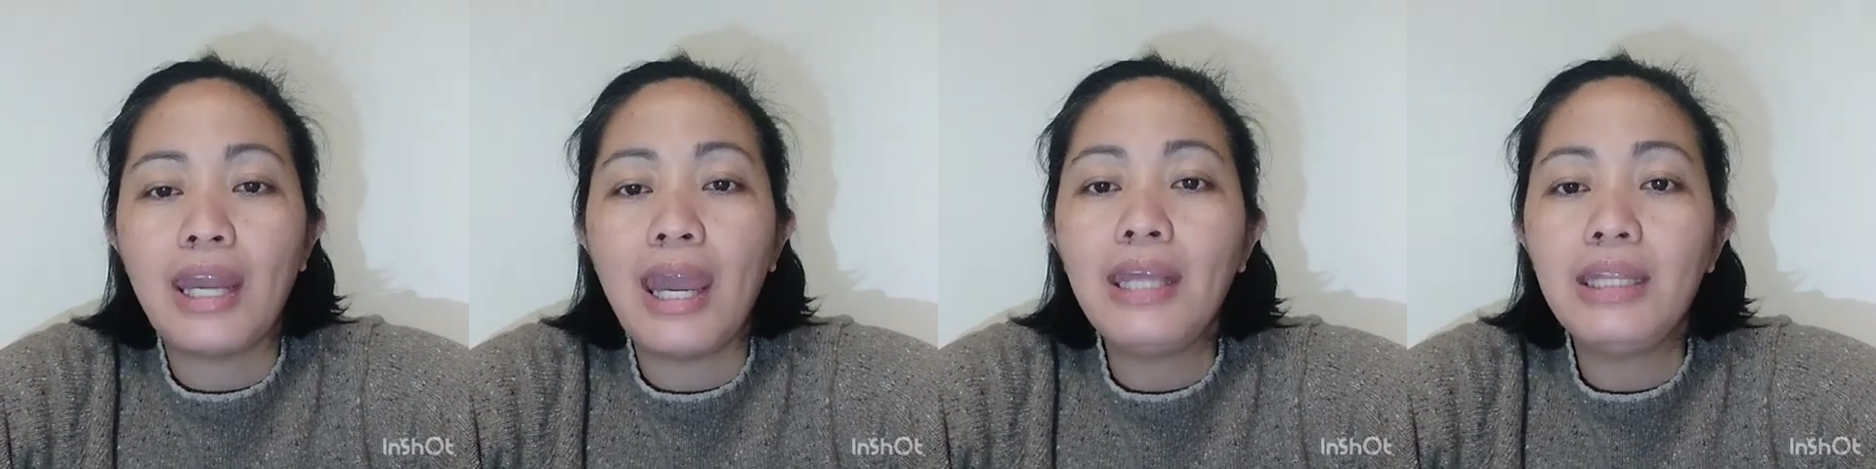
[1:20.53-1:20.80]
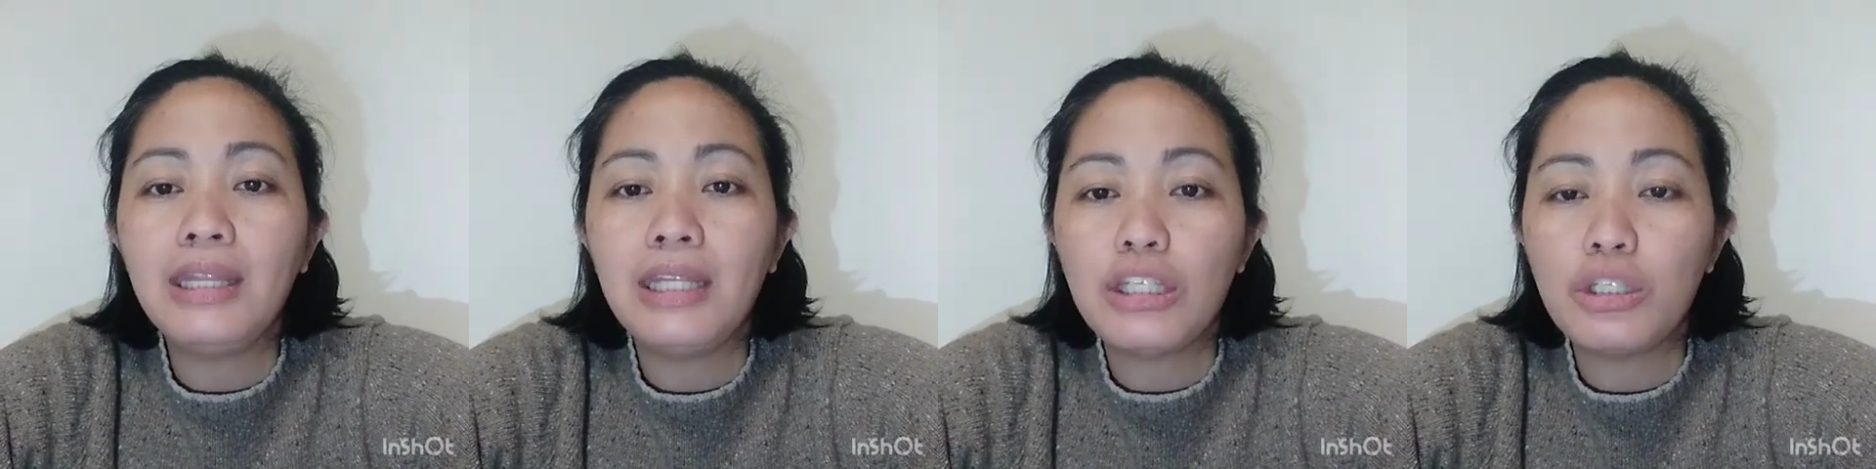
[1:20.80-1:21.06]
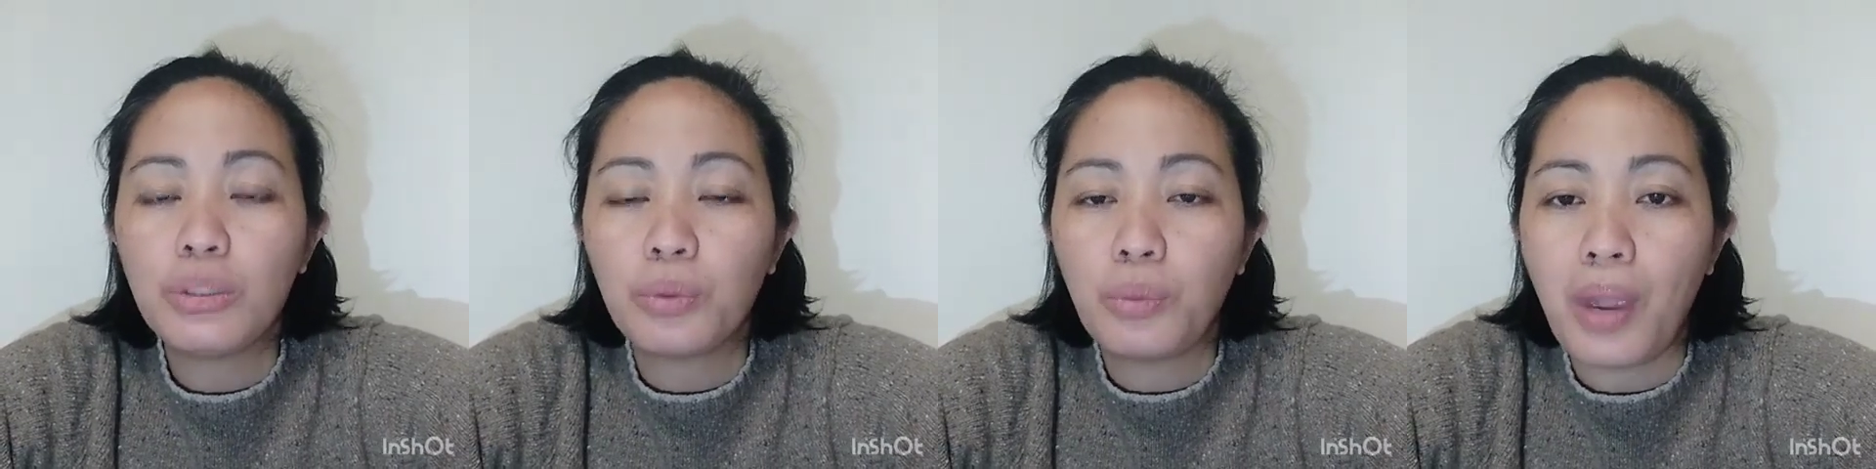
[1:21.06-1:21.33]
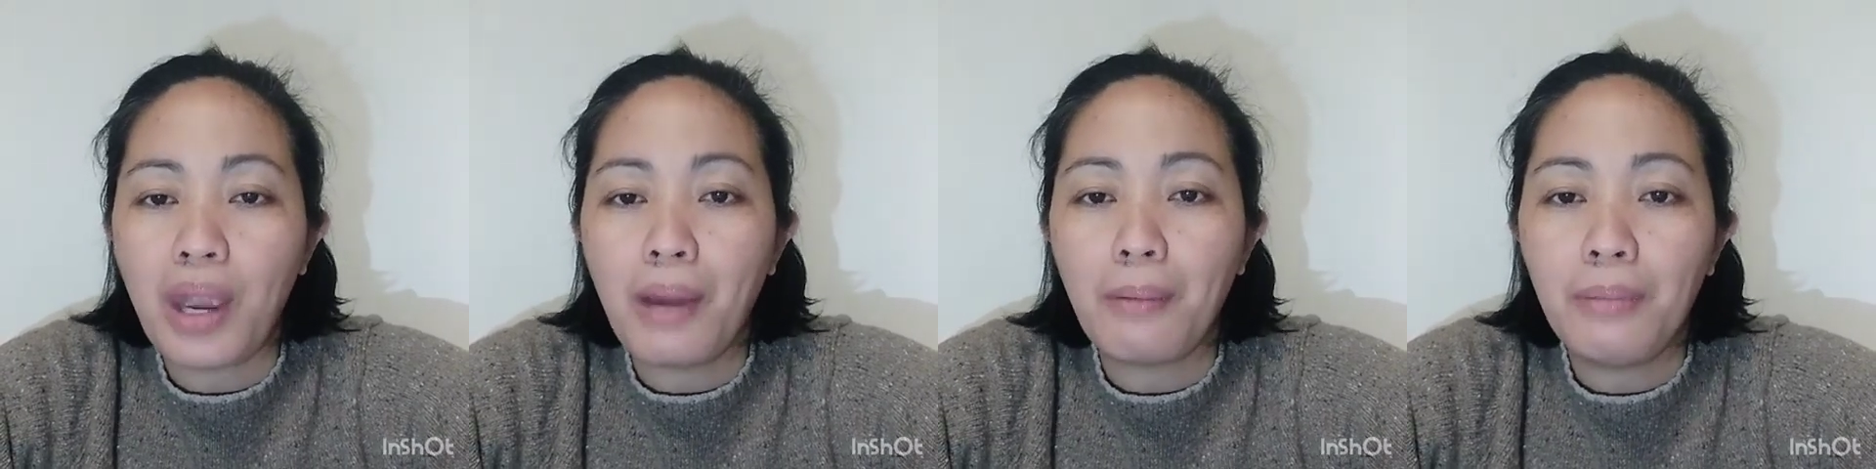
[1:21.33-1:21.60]
90
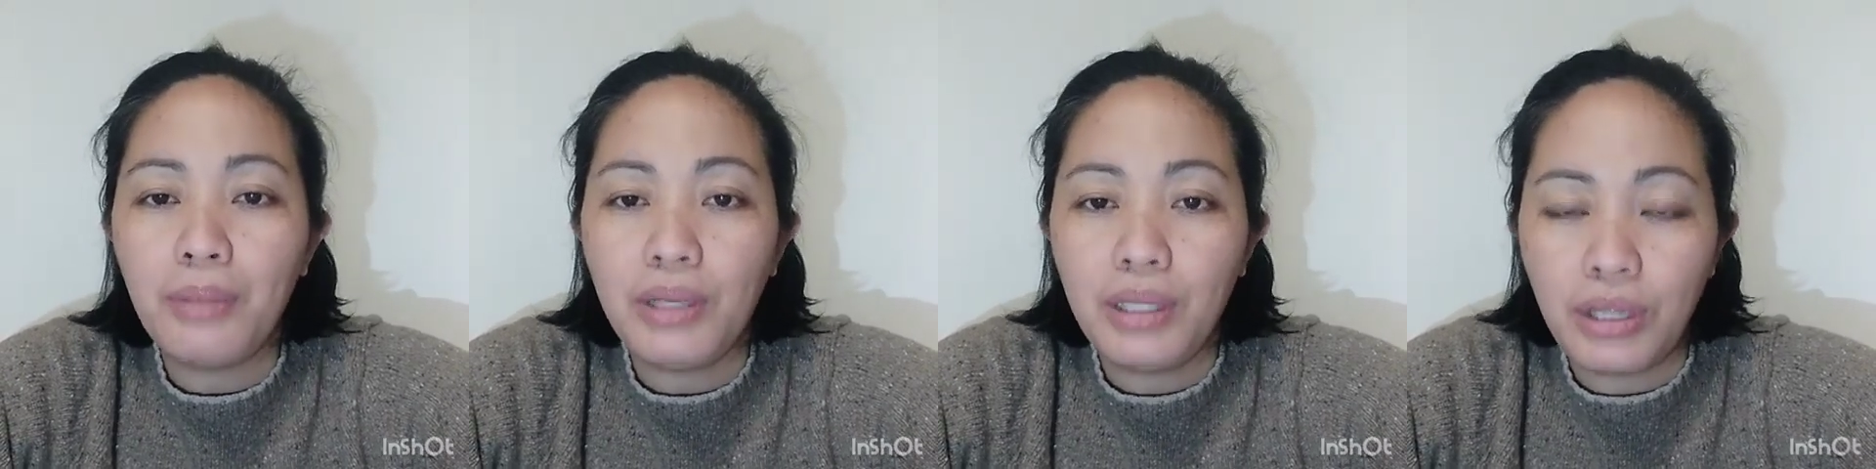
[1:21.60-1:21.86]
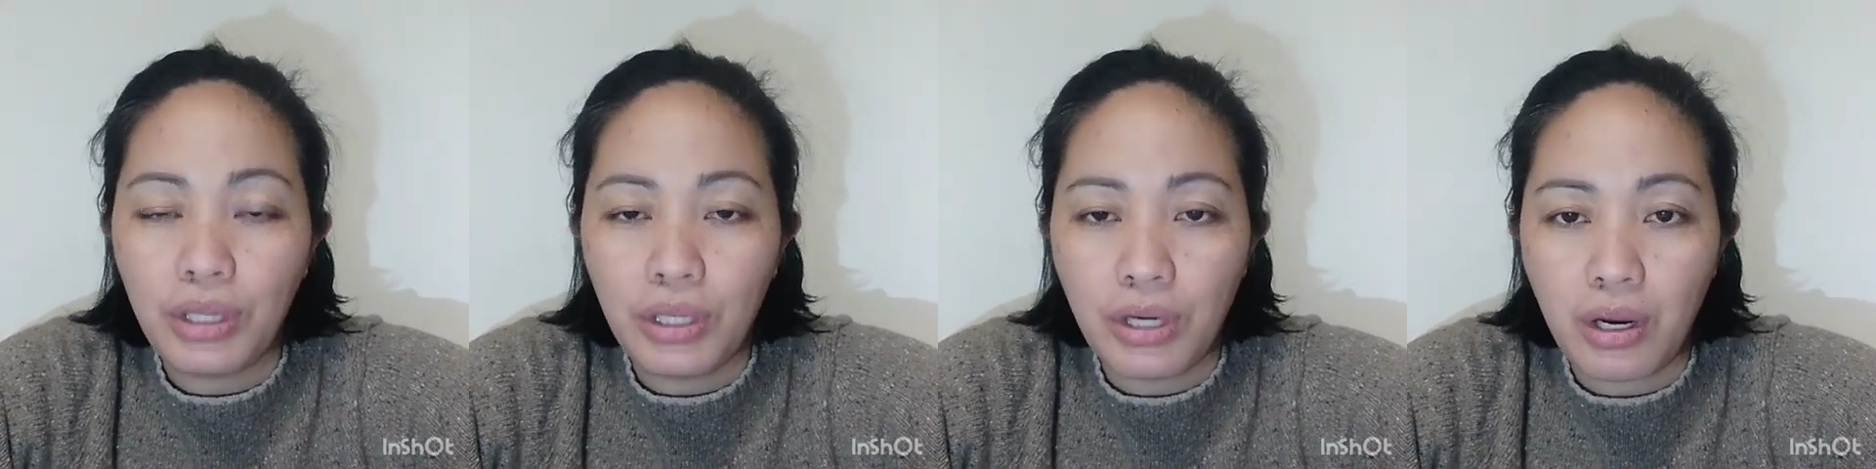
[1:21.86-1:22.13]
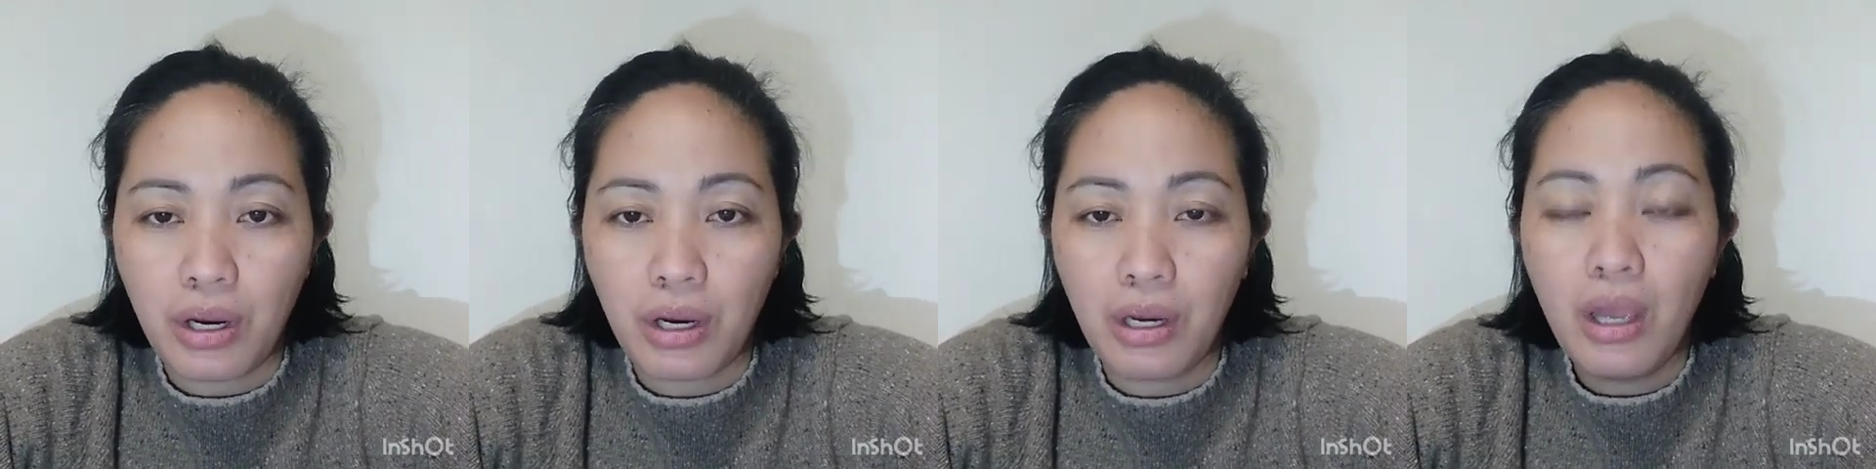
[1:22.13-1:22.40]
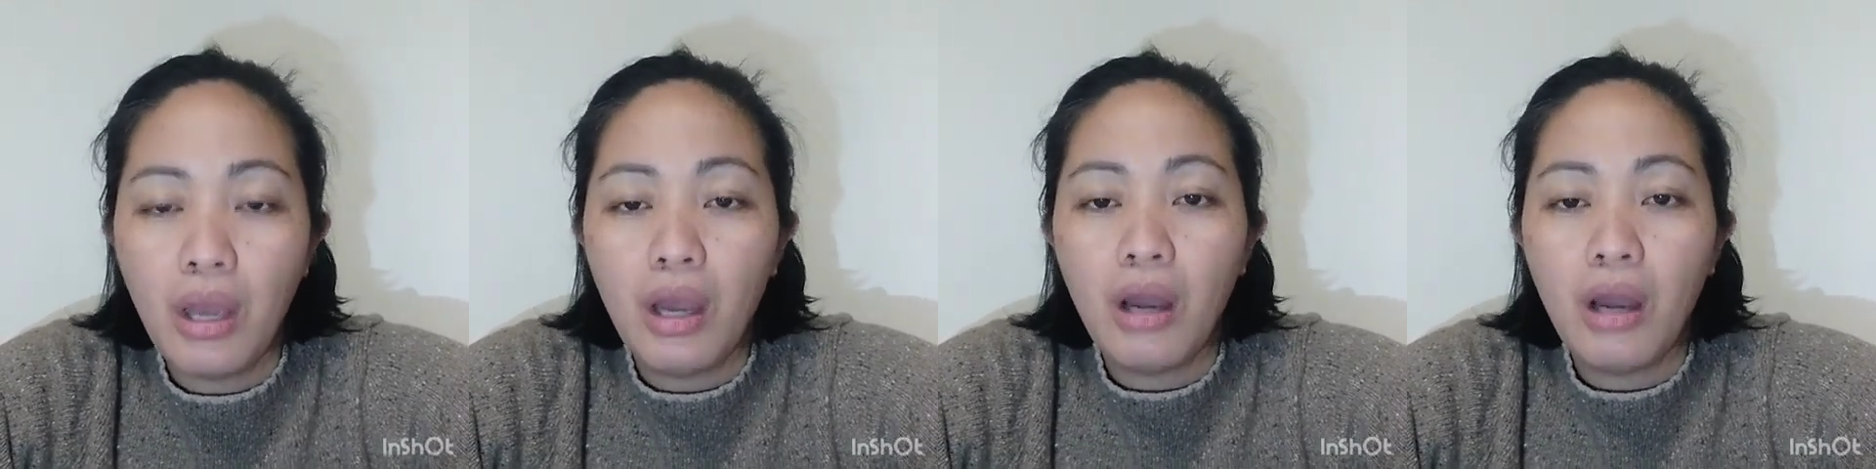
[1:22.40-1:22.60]
square meter